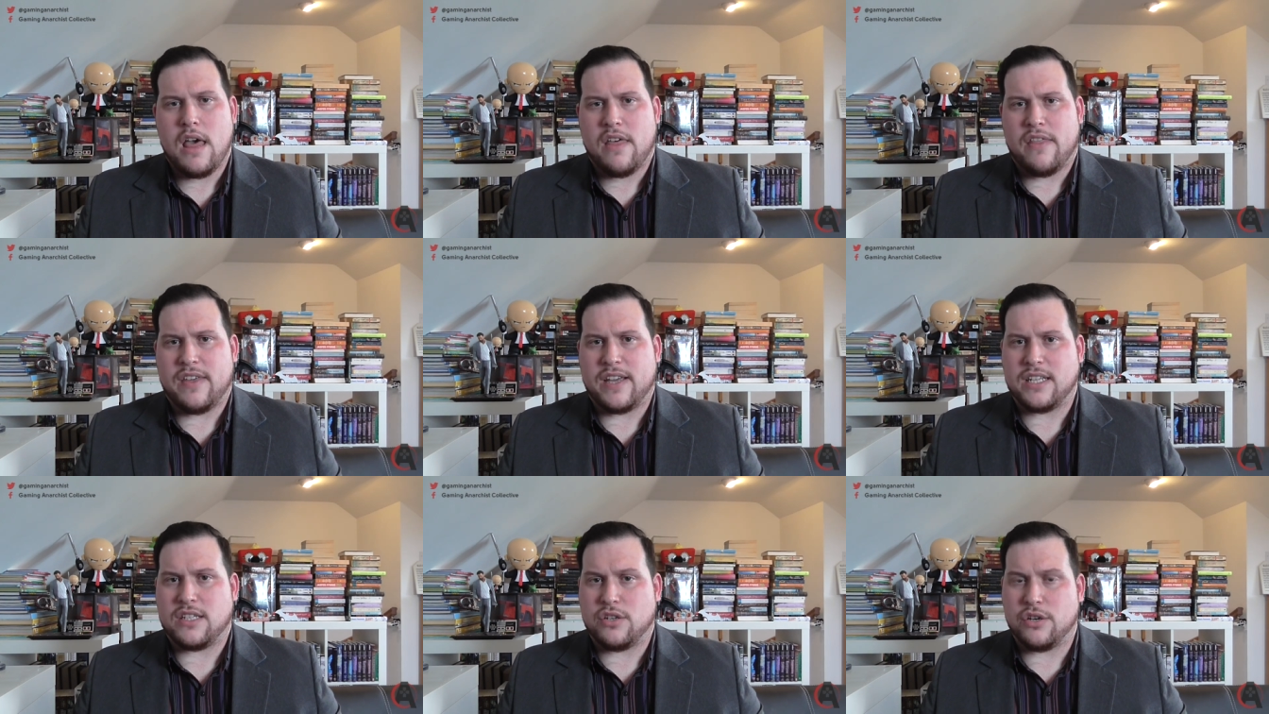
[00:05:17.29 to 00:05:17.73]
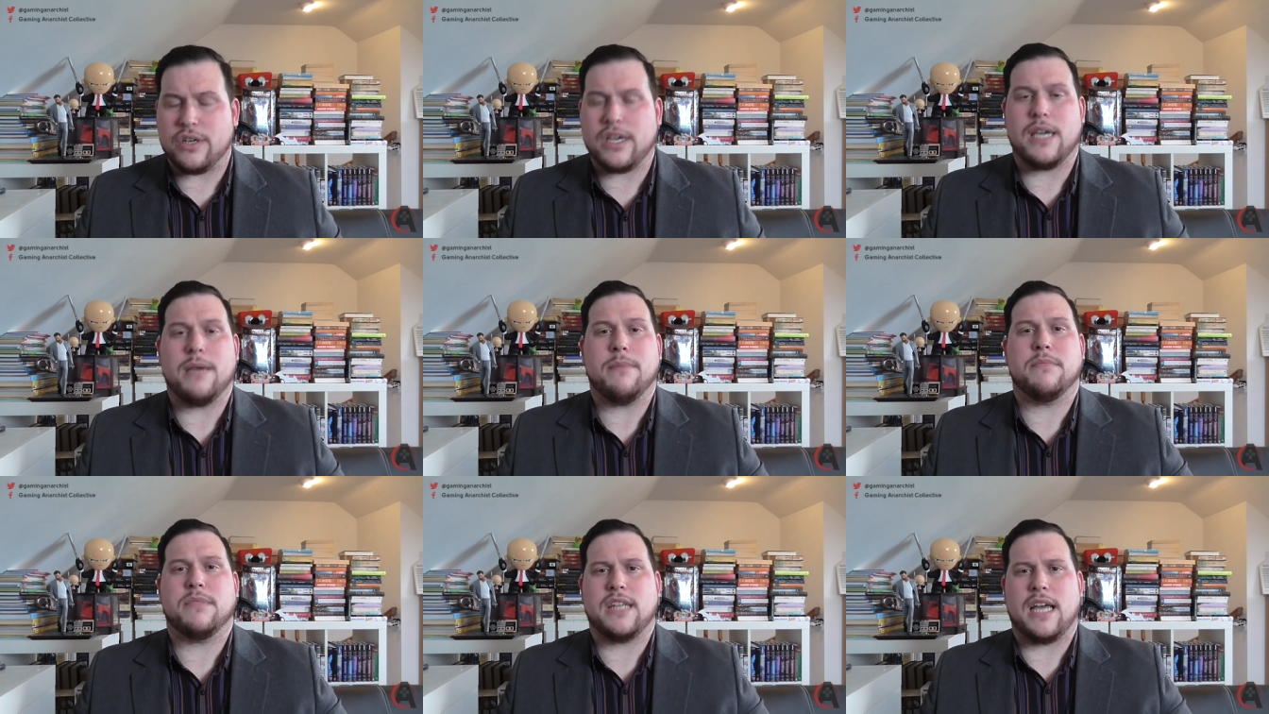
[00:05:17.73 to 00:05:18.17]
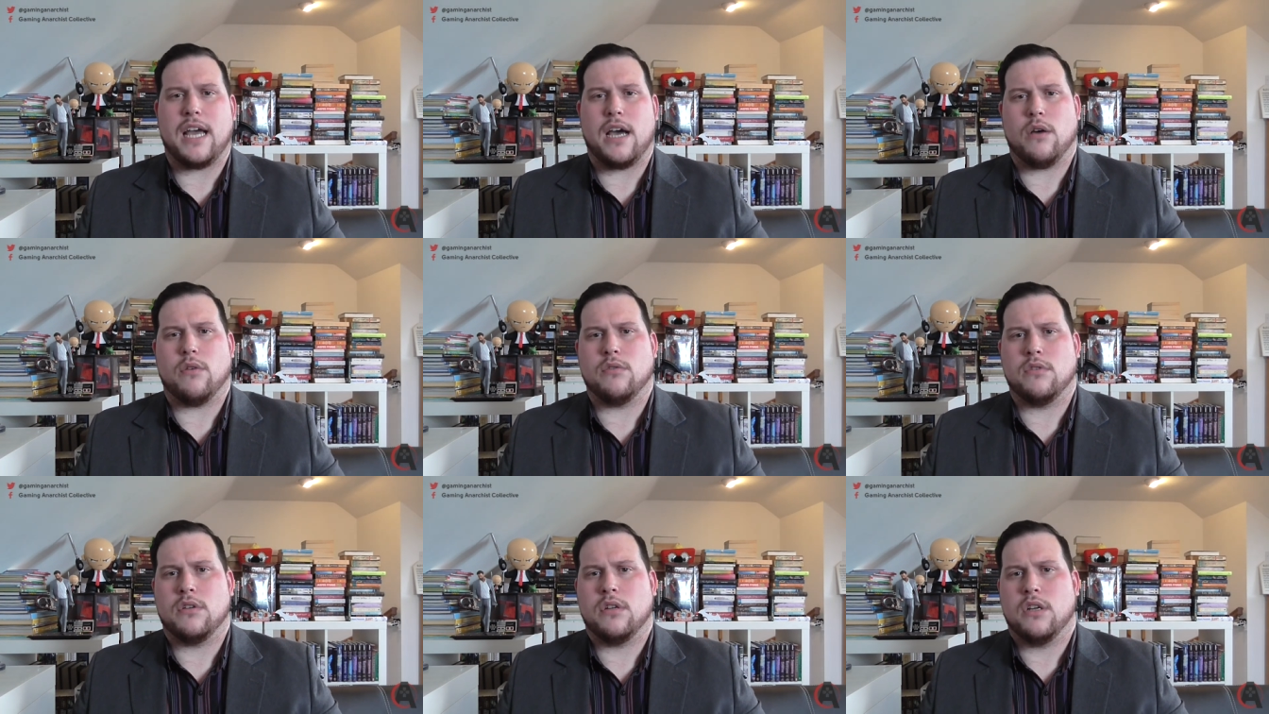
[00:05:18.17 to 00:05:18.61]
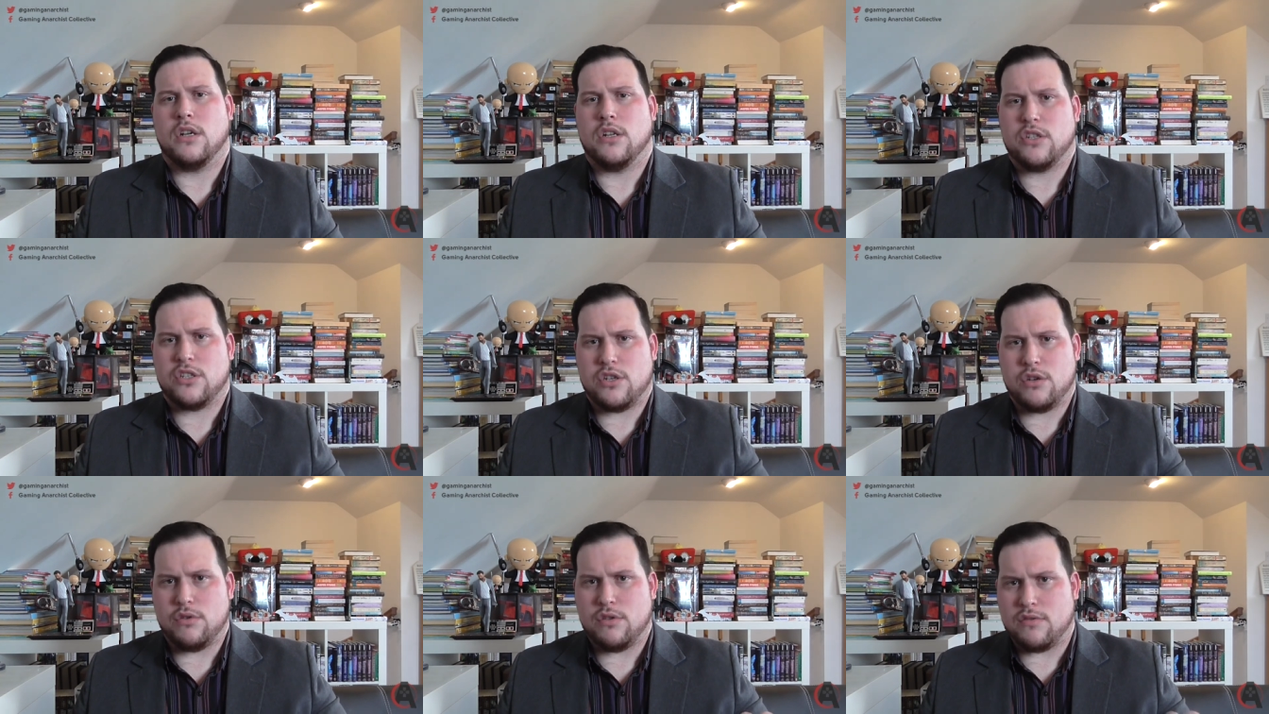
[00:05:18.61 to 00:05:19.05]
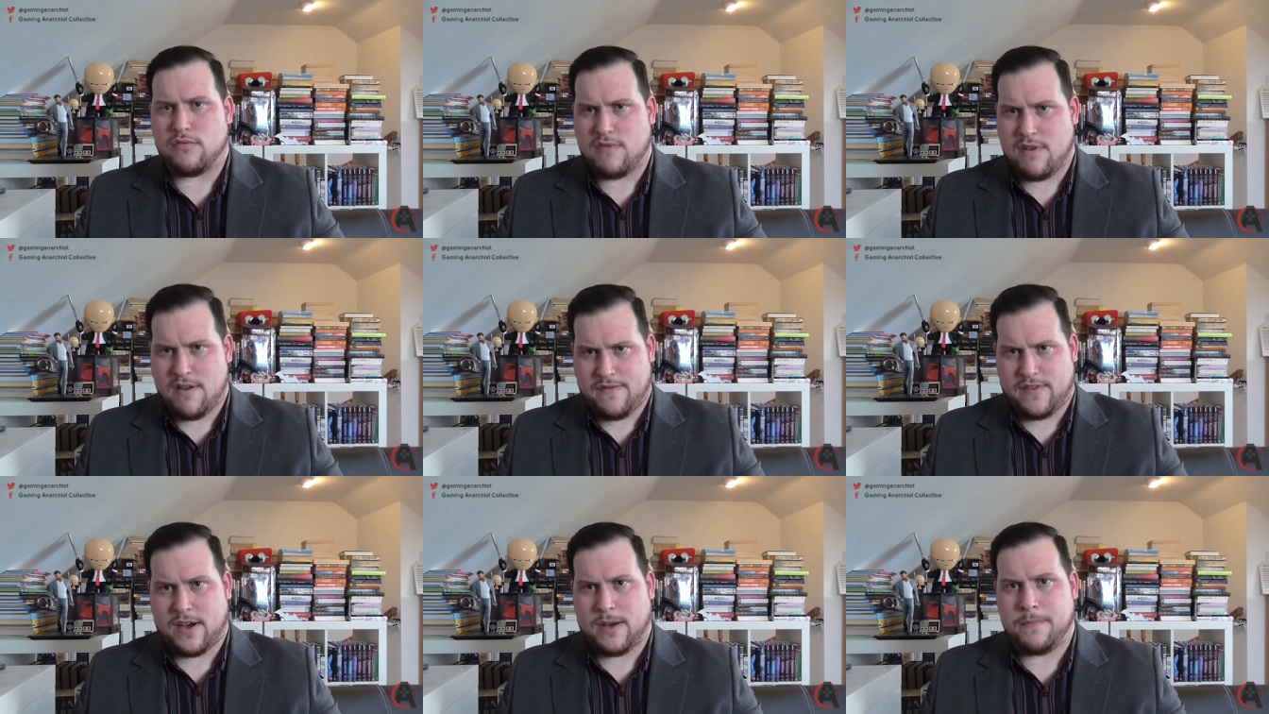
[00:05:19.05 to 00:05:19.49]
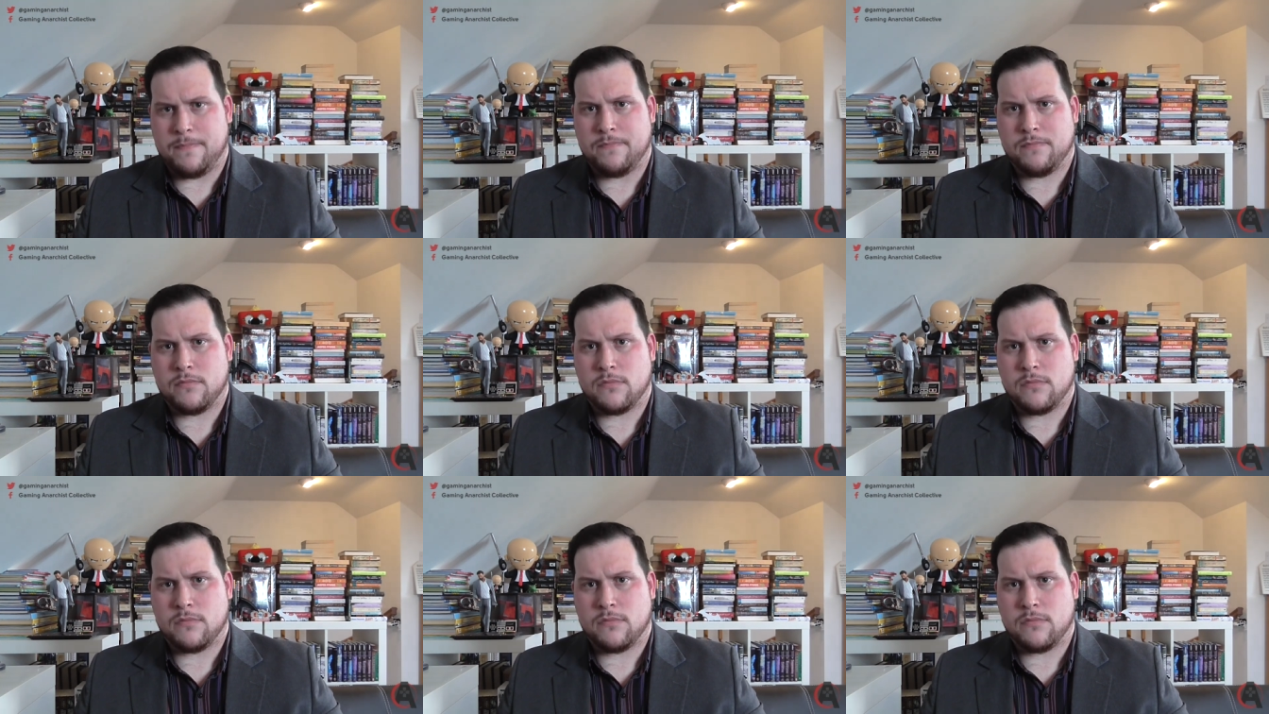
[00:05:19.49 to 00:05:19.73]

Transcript: They took him down to the river